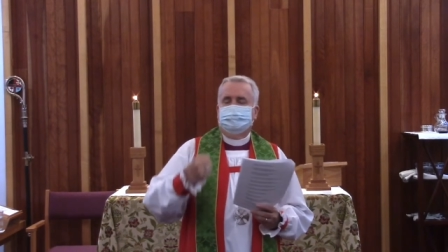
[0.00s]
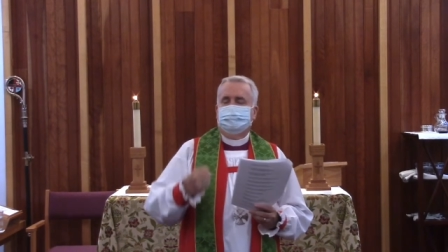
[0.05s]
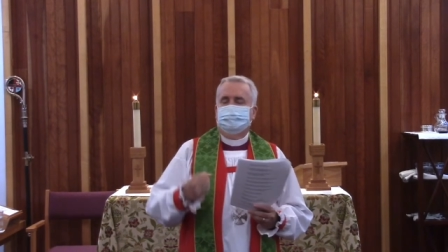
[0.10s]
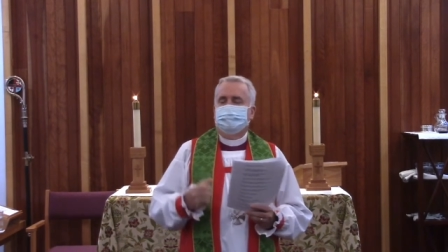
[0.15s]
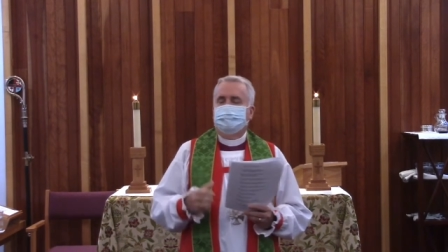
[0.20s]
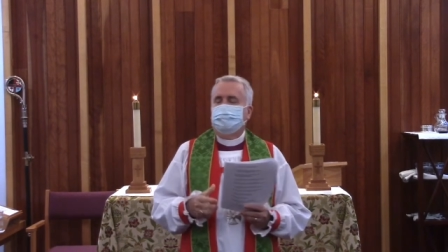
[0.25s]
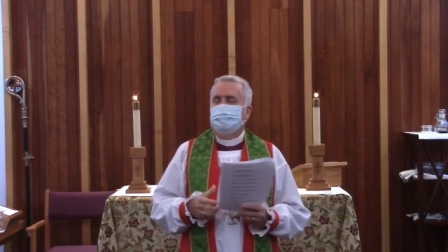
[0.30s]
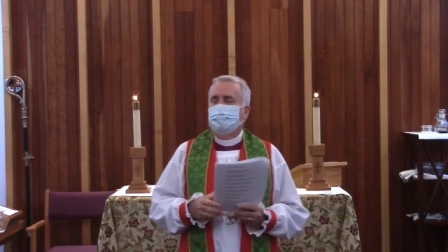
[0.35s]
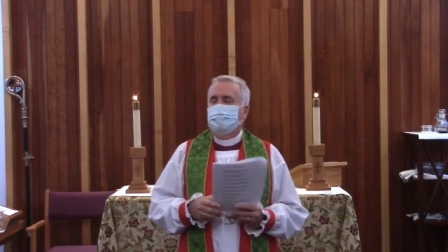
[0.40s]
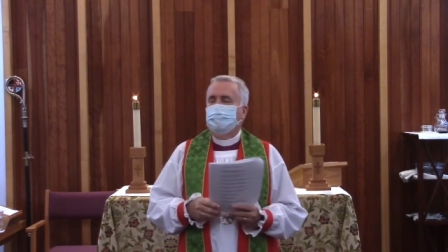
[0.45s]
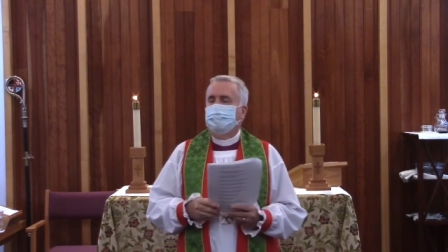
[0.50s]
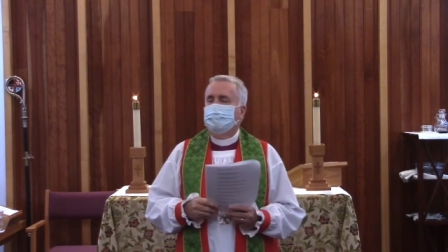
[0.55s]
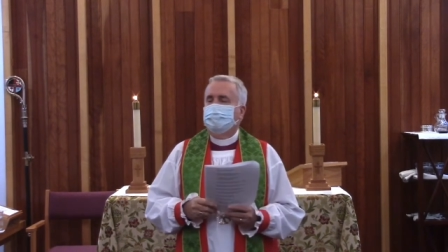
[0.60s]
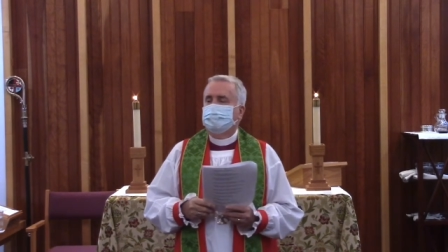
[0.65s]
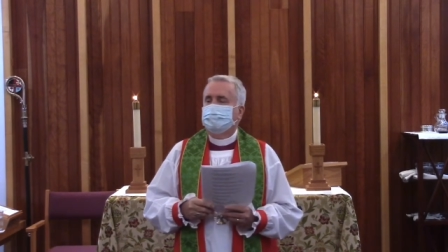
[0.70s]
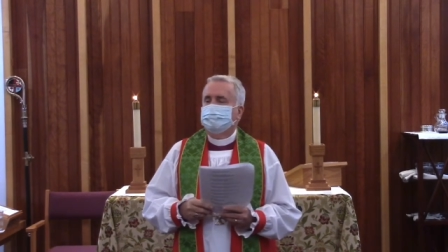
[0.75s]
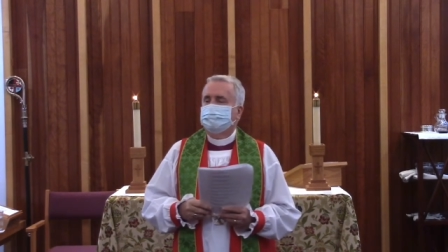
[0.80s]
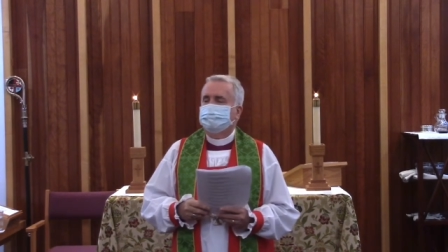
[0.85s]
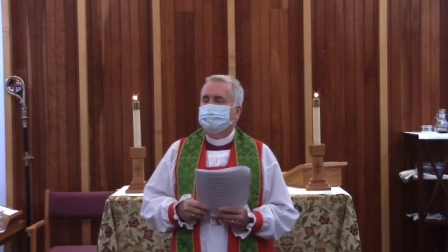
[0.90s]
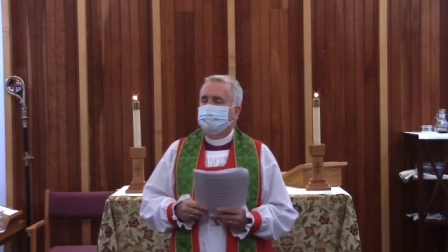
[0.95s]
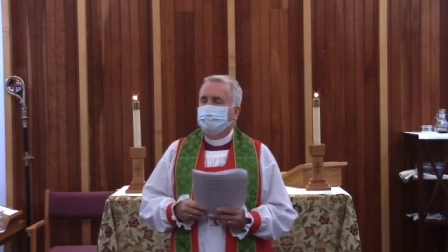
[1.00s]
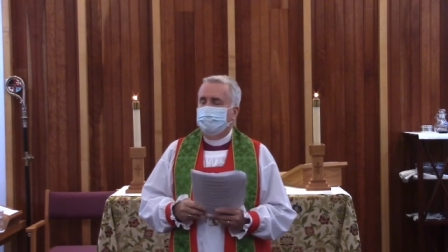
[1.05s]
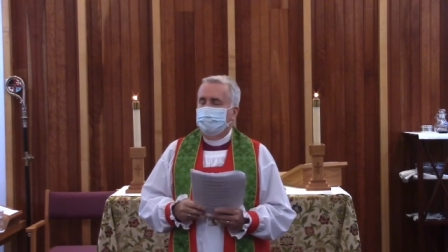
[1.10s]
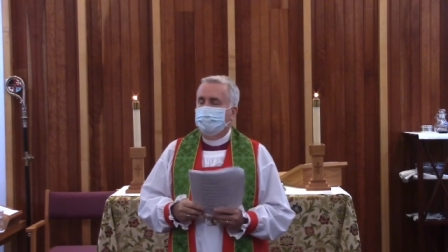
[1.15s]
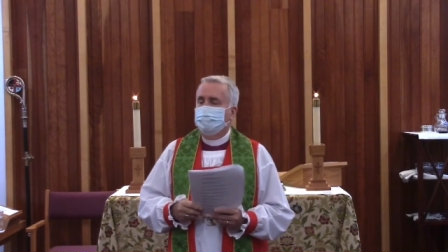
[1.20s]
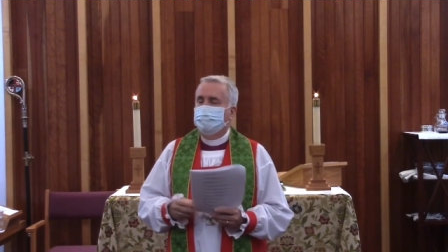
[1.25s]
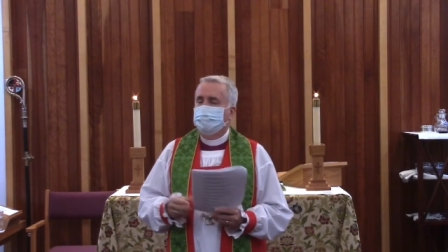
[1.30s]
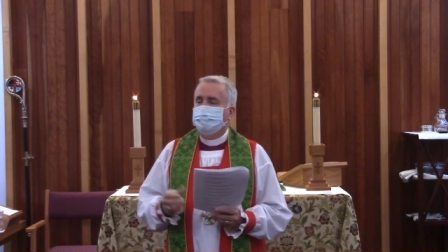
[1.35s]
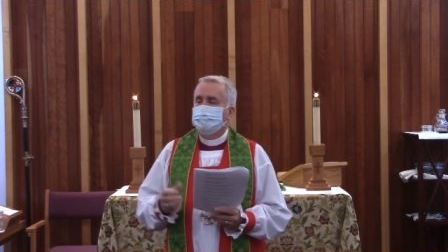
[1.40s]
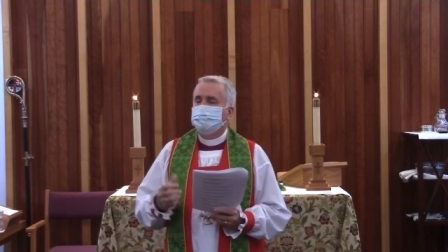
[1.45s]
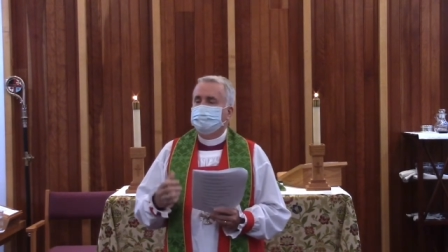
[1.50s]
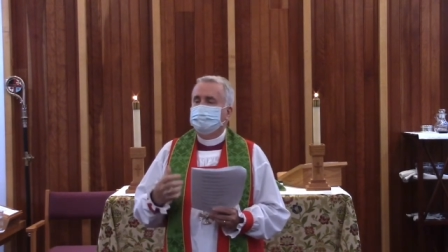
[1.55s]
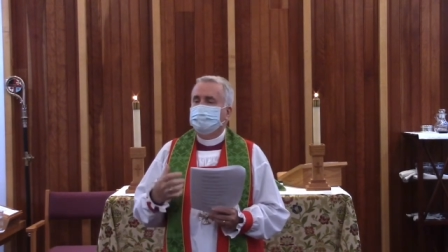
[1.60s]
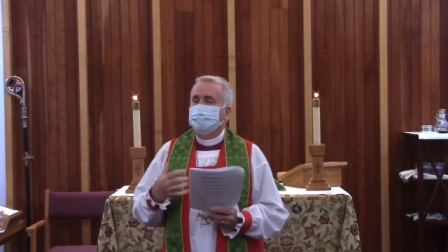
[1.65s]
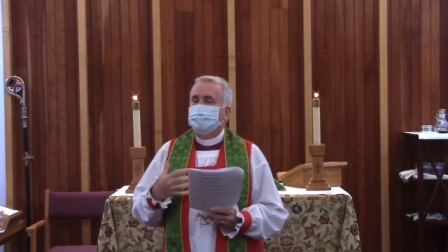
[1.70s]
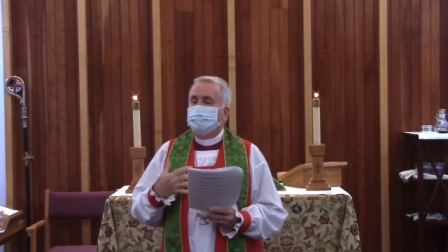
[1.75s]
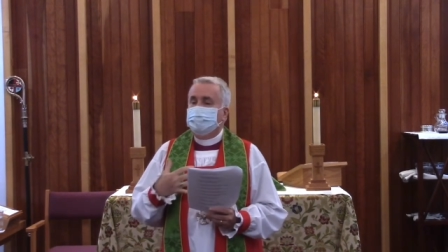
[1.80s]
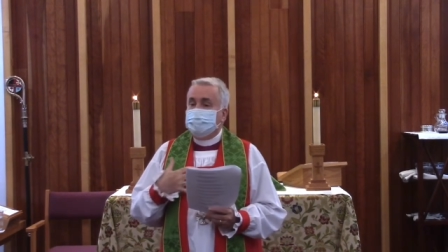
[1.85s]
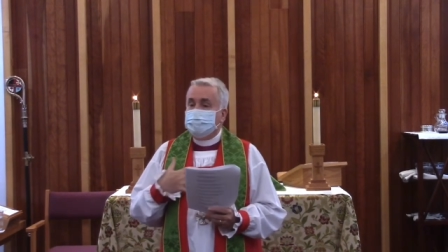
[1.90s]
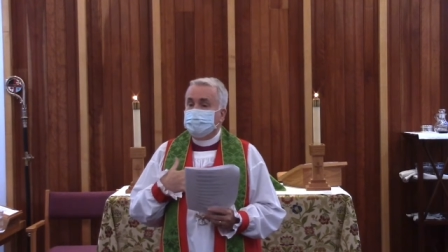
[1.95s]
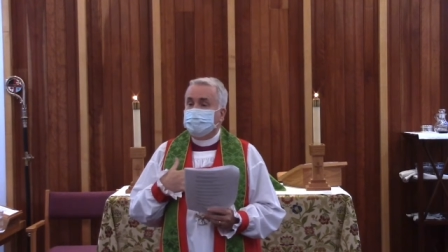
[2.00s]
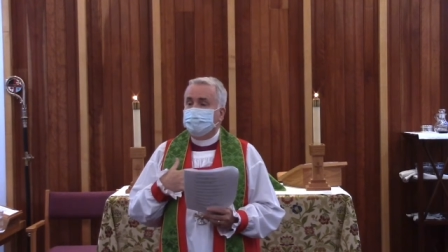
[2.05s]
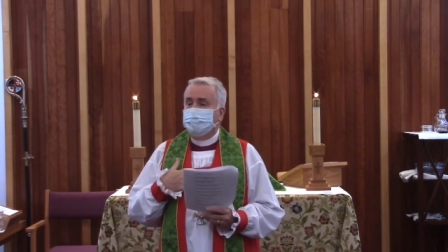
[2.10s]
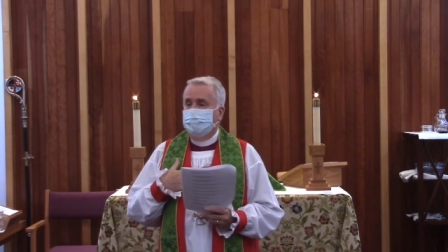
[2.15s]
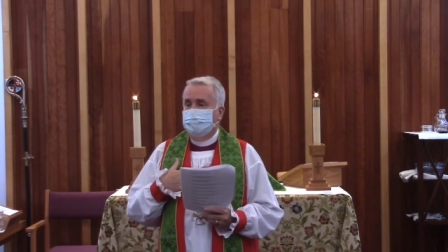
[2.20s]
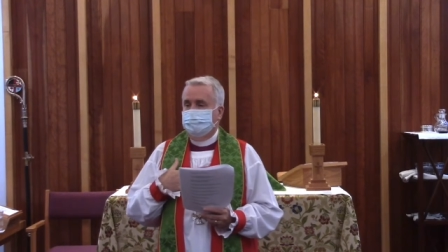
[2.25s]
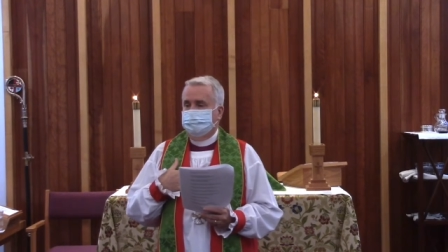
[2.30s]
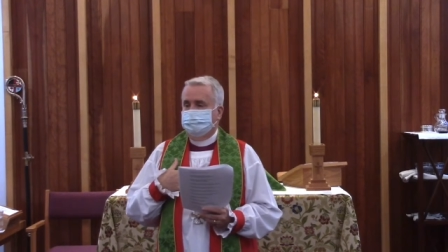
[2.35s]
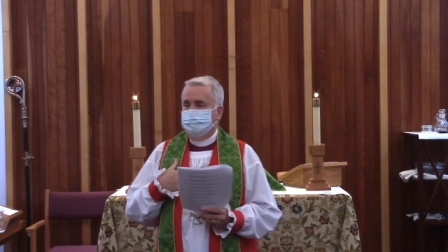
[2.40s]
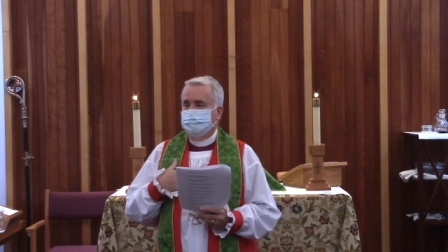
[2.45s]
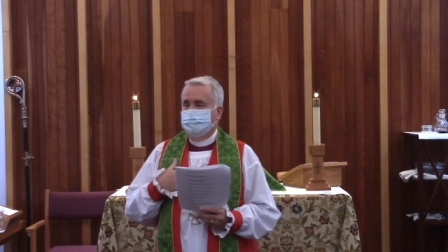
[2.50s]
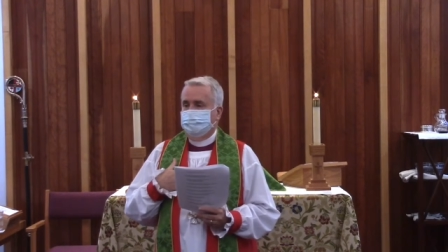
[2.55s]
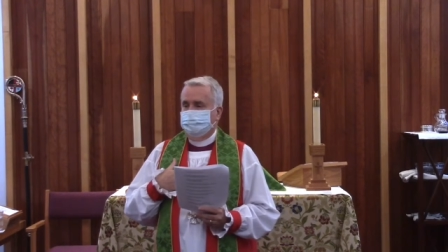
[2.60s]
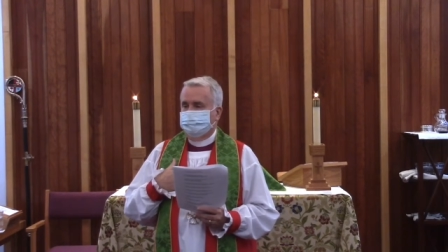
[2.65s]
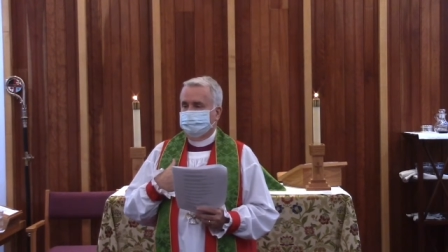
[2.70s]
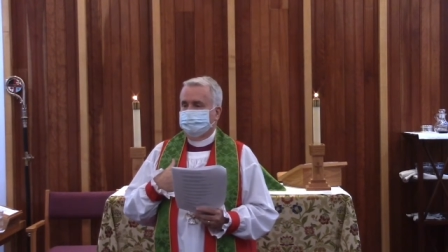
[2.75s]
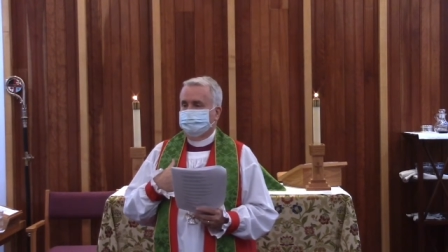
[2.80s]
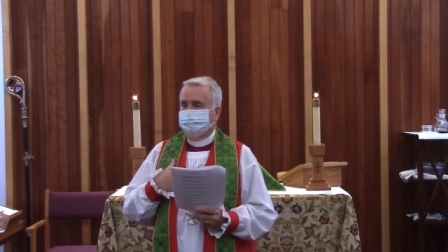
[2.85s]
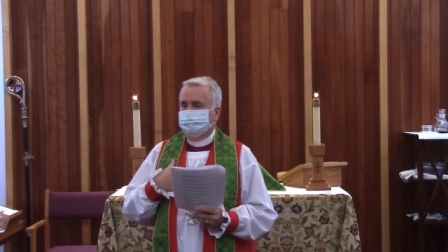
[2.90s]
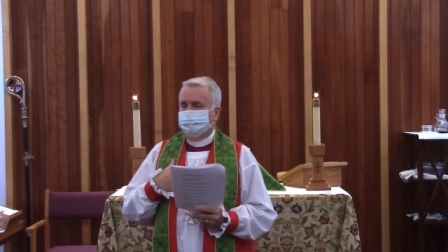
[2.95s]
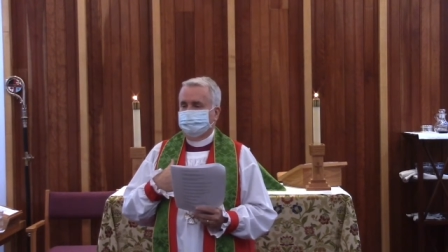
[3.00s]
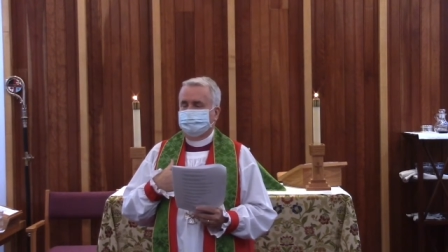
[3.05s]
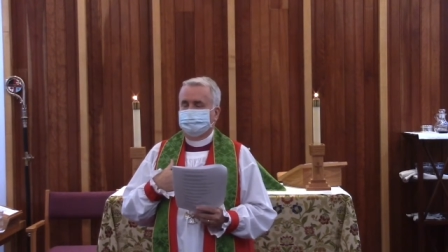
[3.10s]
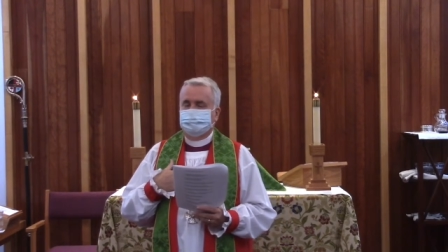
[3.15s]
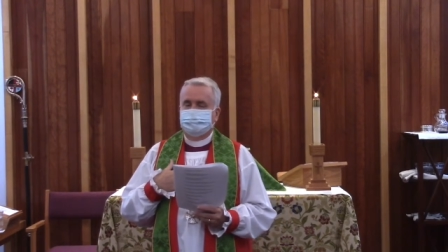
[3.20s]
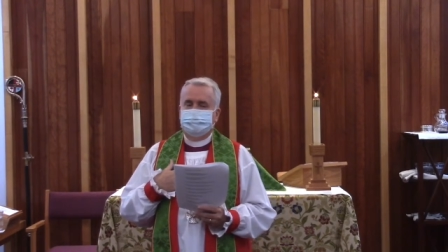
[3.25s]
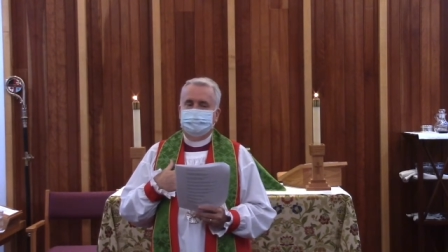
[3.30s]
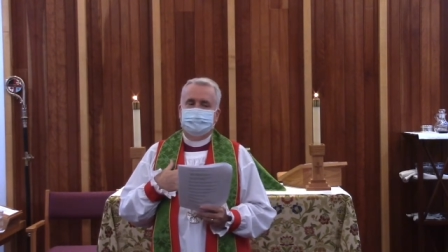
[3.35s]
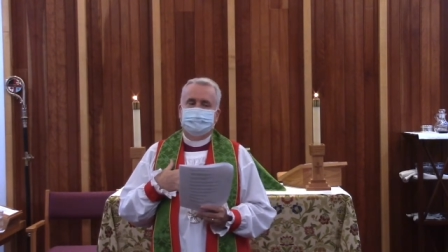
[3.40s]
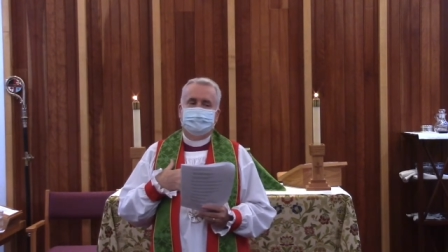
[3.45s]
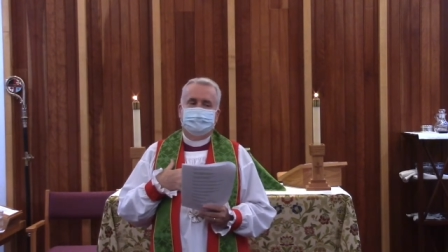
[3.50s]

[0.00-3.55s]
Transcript: by all of my own inner obligations,